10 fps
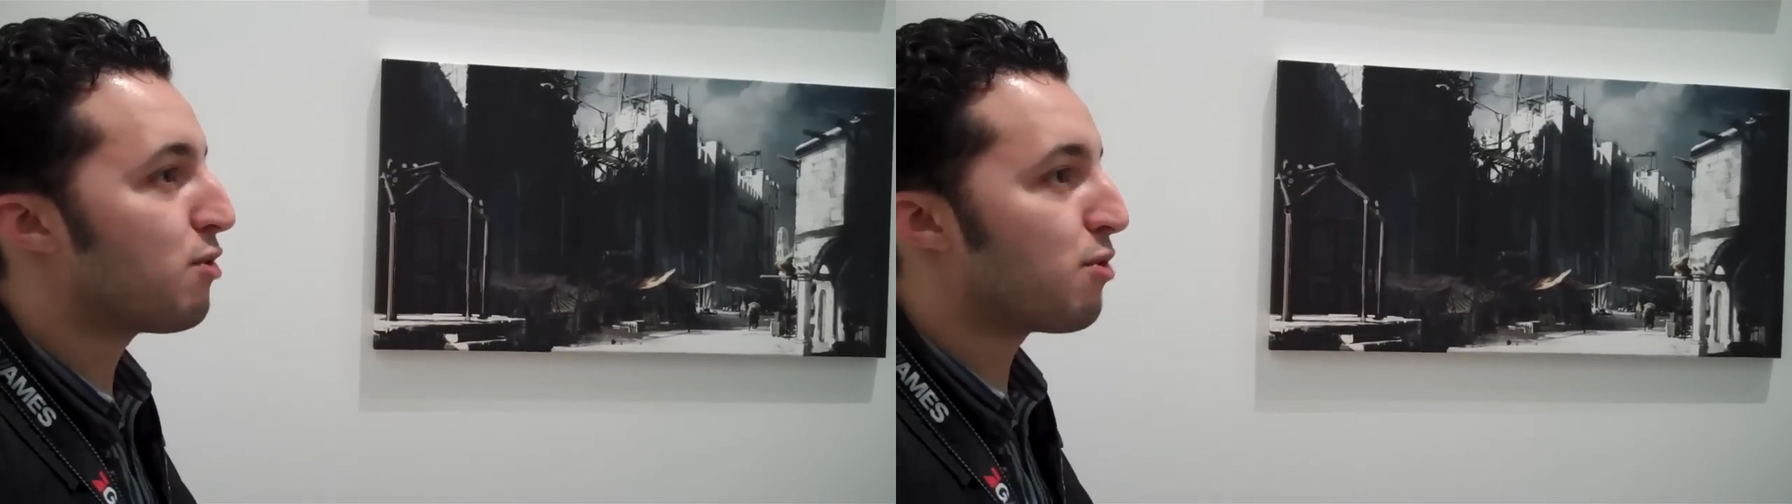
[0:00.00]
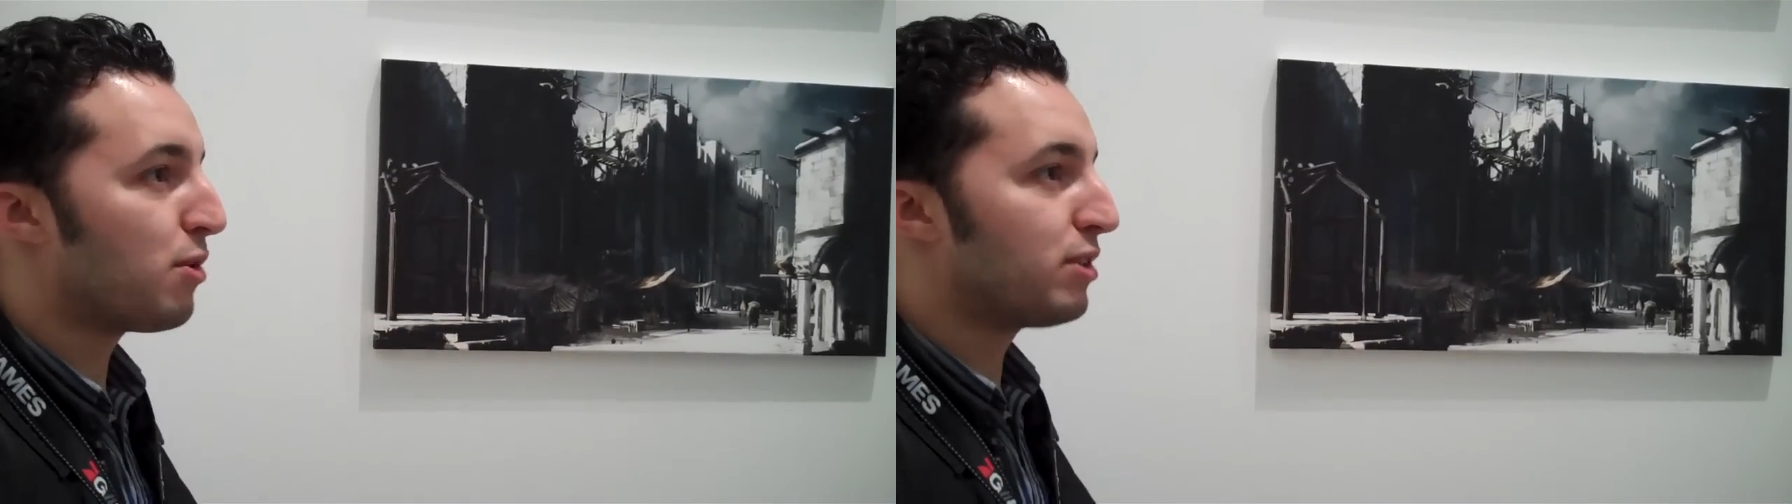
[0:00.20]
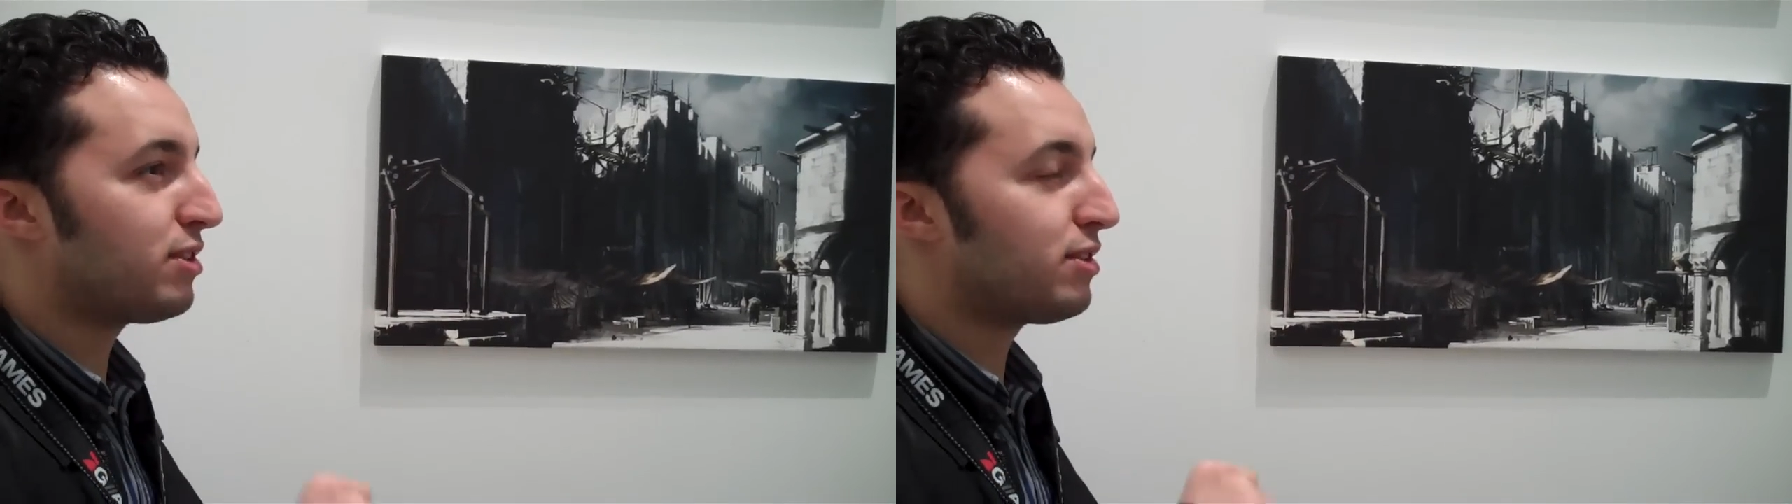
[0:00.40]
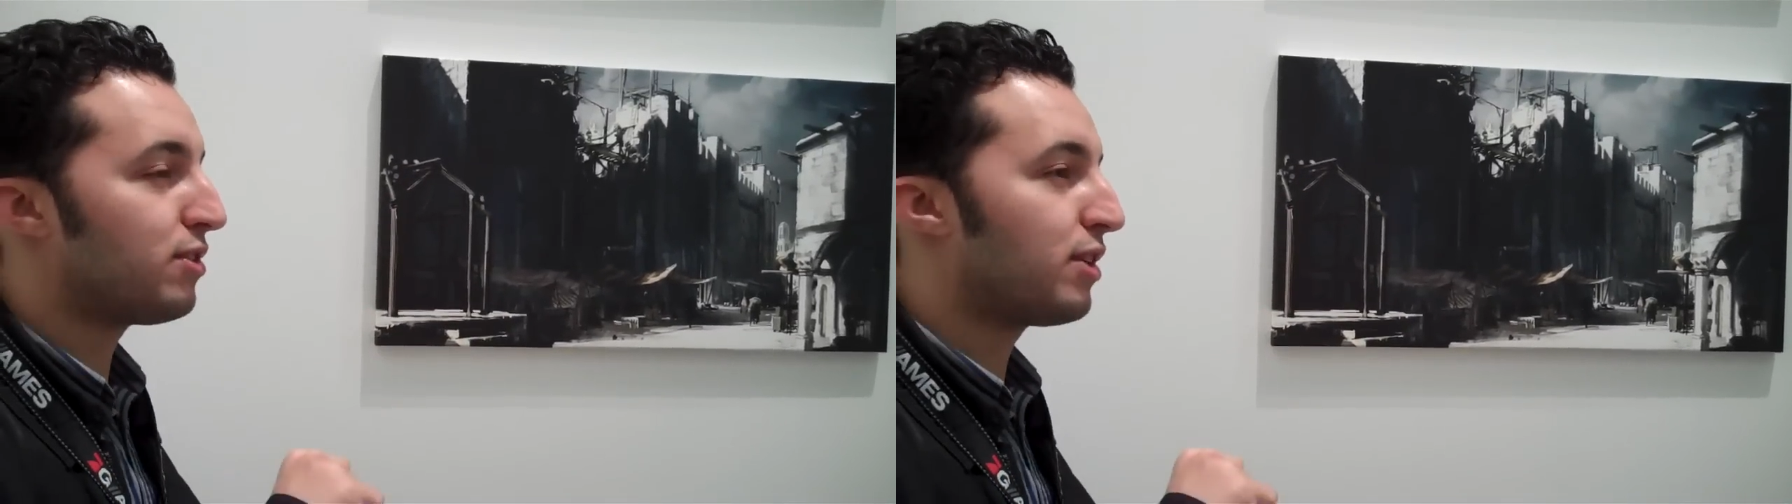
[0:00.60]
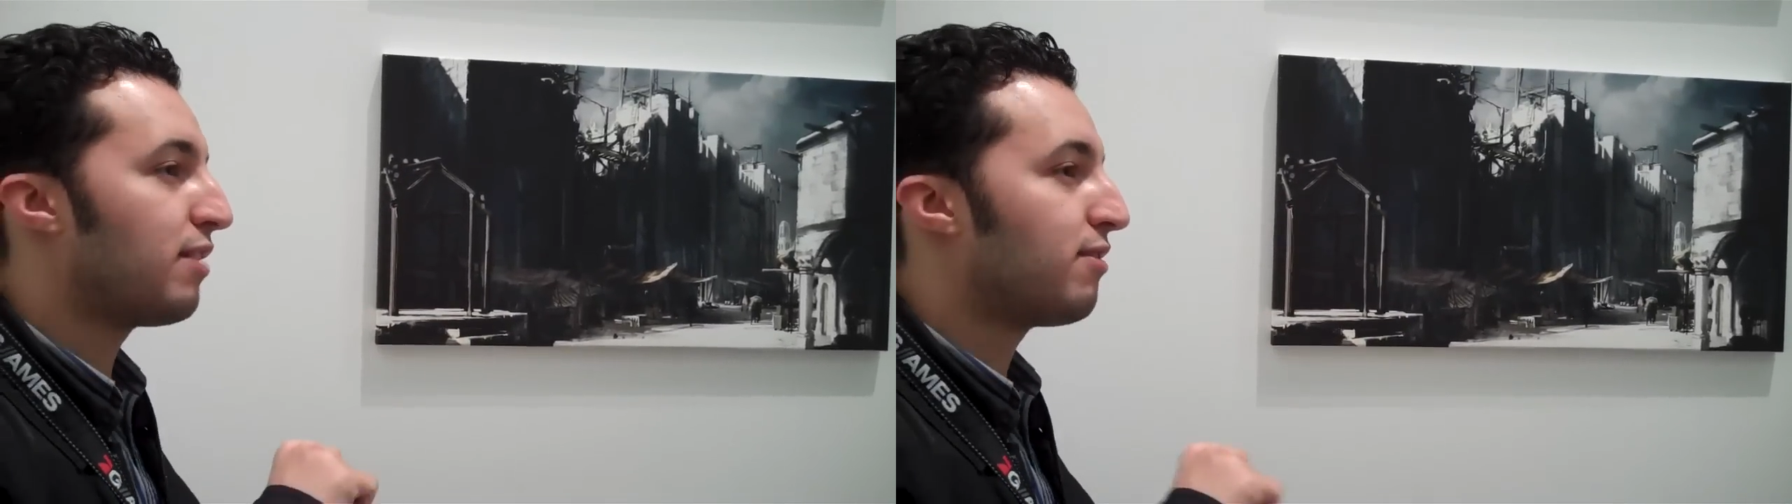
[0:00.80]
we wanted
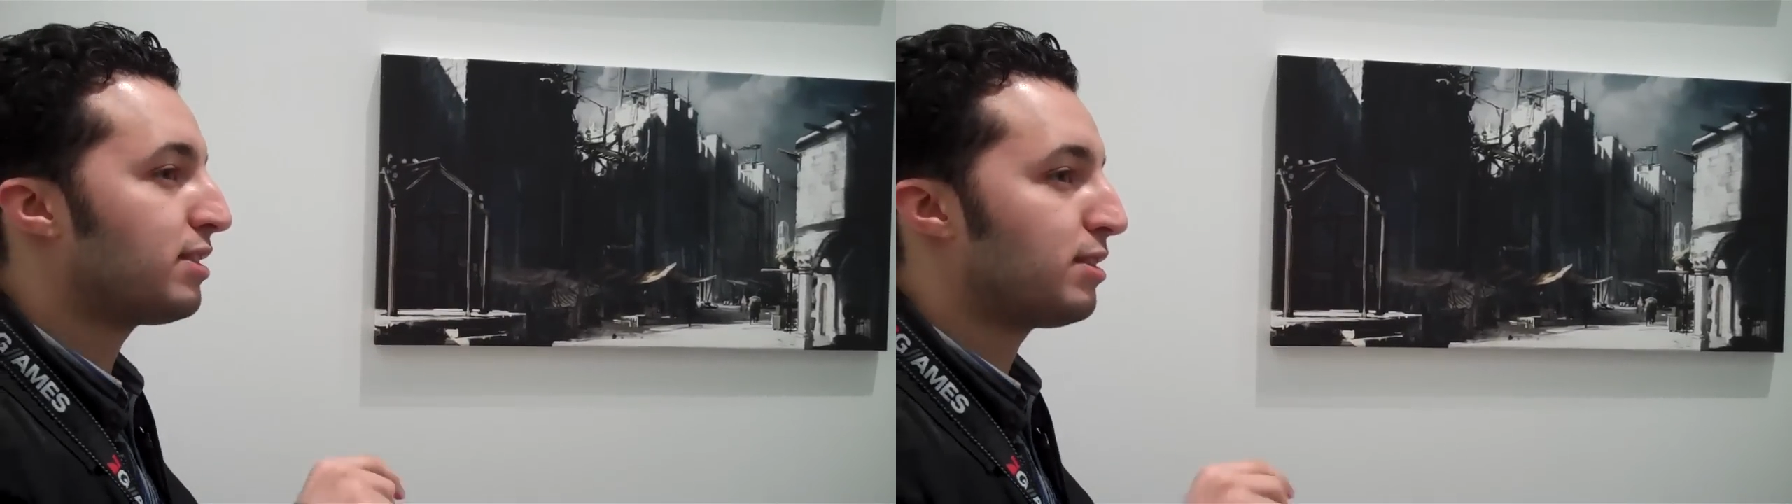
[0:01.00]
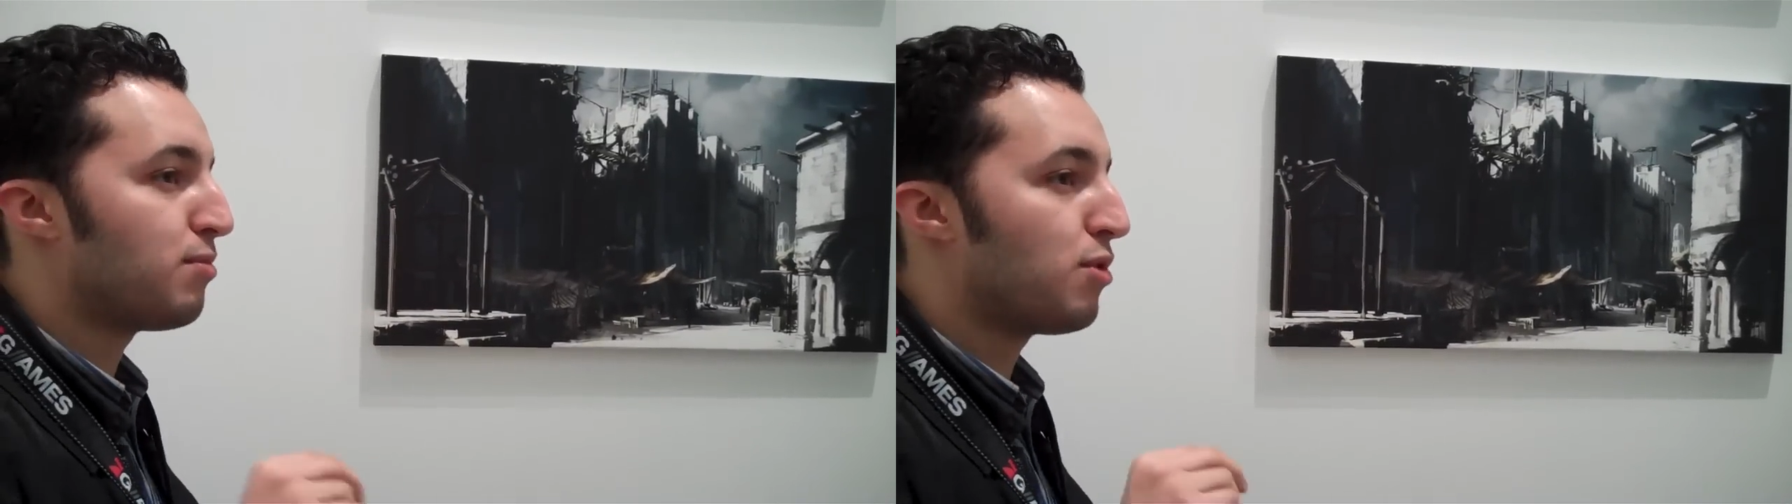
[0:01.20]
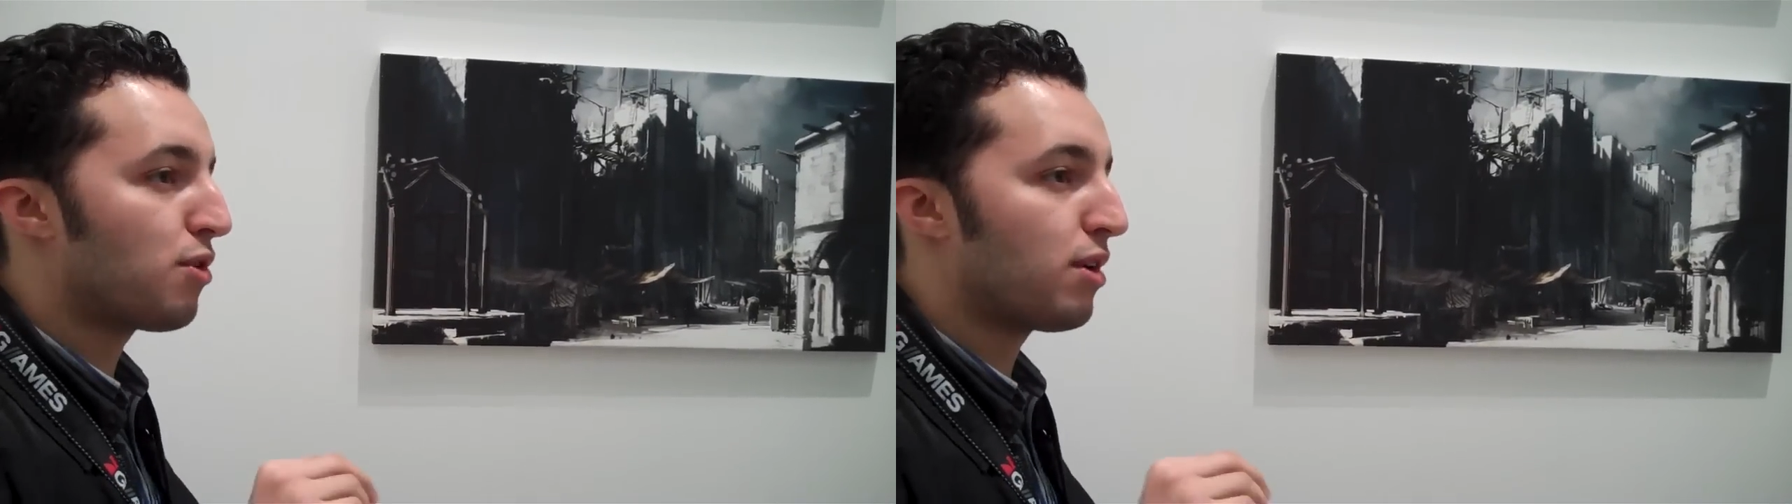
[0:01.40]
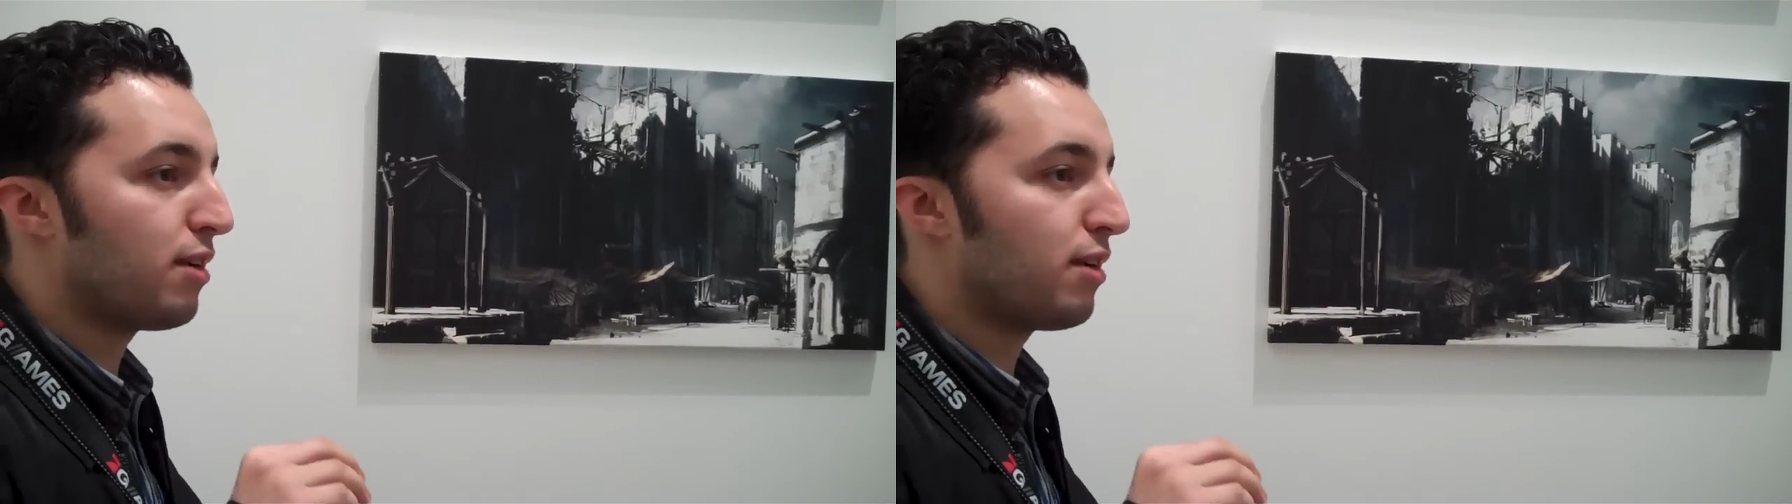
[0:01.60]
to give it a more